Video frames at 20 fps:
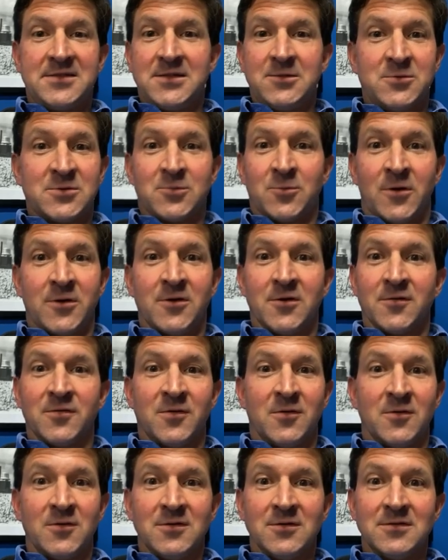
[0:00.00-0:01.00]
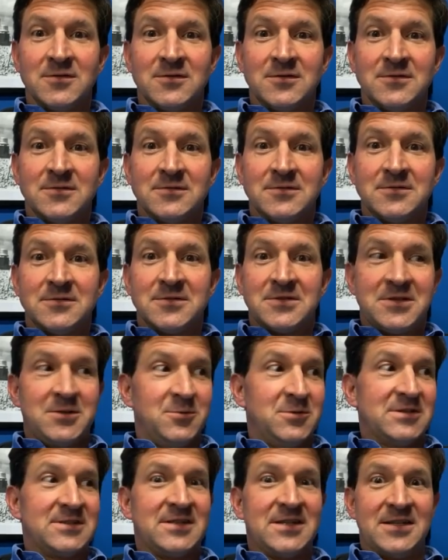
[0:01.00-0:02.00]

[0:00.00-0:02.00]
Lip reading: she was wonderful. She was